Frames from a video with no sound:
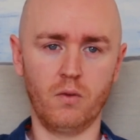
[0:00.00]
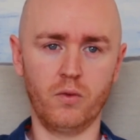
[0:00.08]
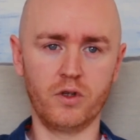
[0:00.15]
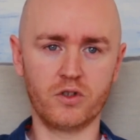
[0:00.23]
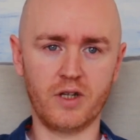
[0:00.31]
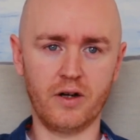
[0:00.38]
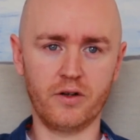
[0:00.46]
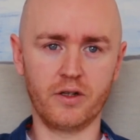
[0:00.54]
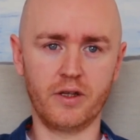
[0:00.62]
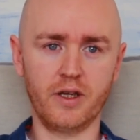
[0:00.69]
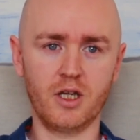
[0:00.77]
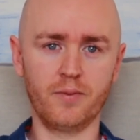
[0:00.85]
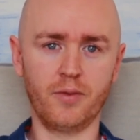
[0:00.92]
When you start to
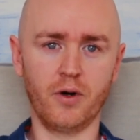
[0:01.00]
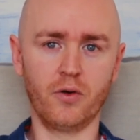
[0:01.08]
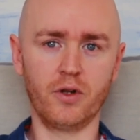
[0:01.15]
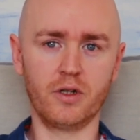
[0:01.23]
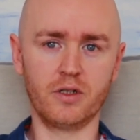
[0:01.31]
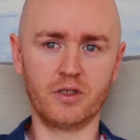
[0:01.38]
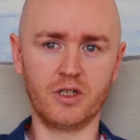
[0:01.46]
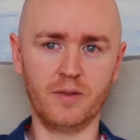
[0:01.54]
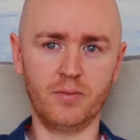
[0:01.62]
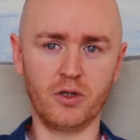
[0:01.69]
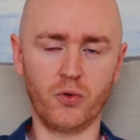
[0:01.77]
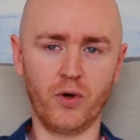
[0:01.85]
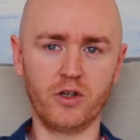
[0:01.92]
think about it and
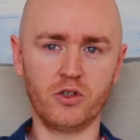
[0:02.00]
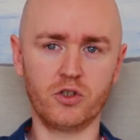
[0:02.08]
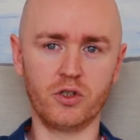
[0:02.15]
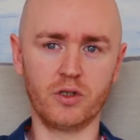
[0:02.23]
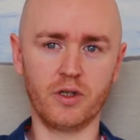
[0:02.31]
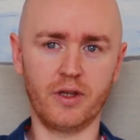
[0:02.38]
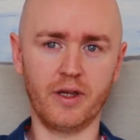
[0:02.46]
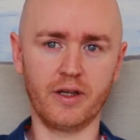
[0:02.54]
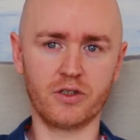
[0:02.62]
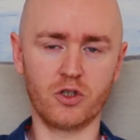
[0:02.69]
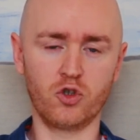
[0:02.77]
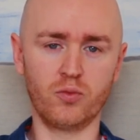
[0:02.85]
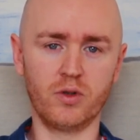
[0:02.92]
deeply question the things
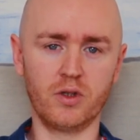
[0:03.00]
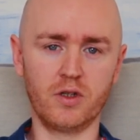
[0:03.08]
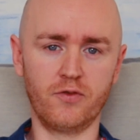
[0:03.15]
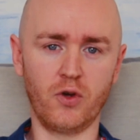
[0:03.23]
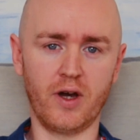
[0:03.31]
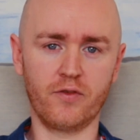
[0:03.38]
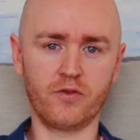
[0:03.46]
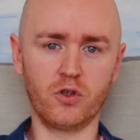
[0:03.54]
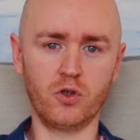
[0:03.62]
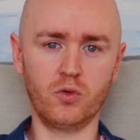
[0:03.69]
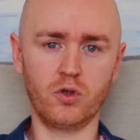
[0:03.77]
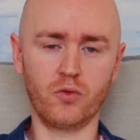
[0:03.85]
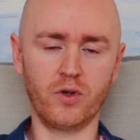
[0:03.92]
that you believe you have to
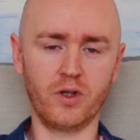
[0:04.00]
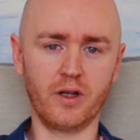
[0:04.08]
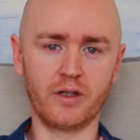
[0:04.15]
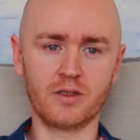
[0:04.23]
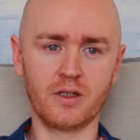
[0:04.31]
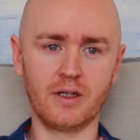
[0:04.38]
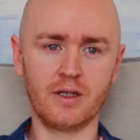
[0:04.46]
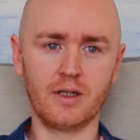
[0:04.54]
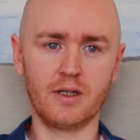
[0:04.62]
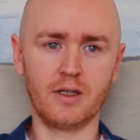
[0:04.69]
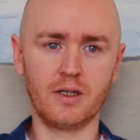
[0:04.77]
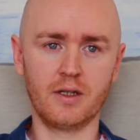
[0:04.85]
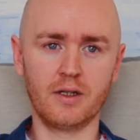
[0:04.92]
do, you realize,
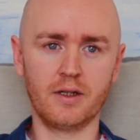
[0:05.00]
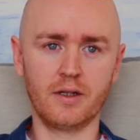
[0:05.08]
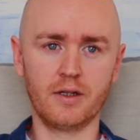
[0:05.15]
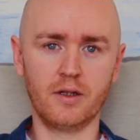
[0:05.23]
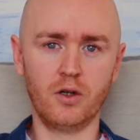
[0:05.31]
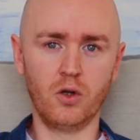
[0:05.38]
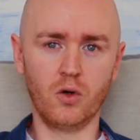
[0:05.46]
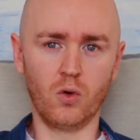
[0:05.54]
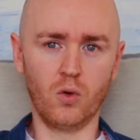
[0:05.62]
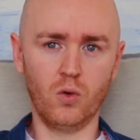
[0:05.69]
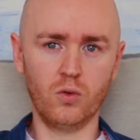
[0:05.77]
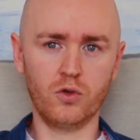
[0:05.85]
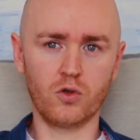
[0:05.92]

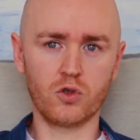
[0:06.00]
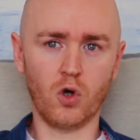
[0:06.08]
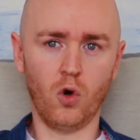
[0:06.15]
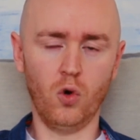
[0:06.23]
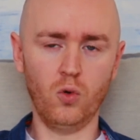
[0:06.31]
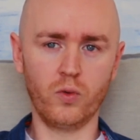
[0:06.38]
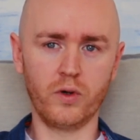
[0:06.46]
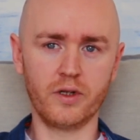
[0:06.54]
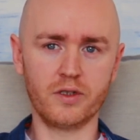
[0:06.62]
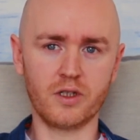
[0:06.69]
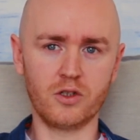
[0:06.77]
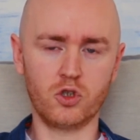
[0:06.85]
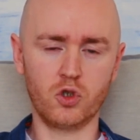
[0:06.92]
no, there's
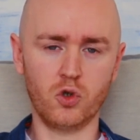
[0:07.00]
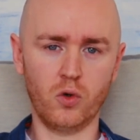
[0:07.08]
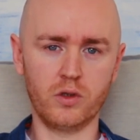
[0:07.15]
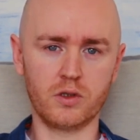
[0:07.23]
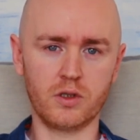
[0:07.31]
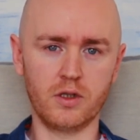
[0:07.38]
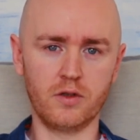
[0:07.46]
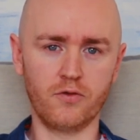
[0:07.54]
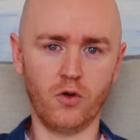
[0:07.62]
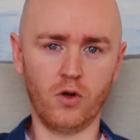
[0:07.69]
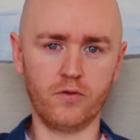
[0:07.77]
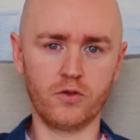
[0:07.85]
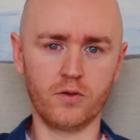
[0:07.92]
always a choice
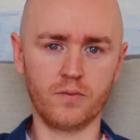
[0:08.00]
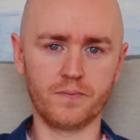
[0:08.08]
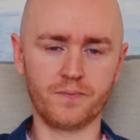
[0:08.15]
involved.